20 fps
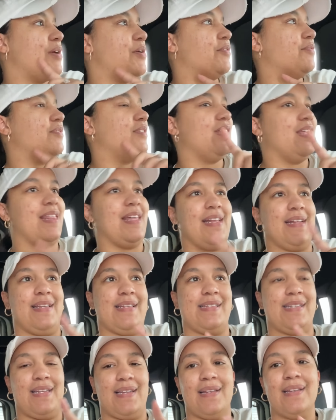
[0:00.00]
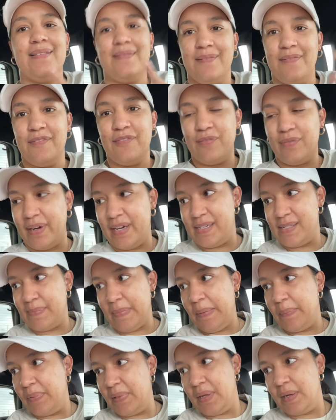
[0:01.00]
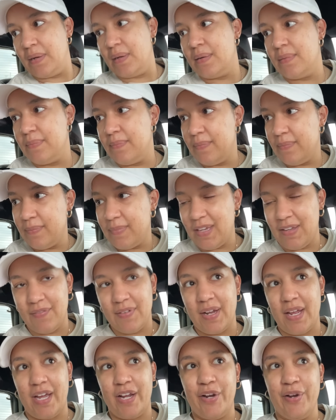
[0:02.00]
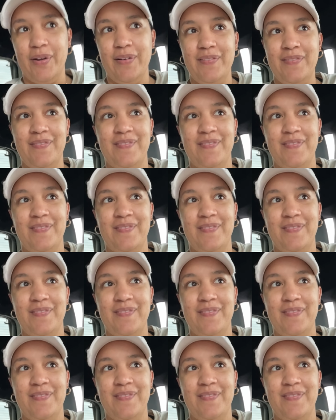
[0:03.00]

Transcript: Hopefully that doesn't raise my blood even higher.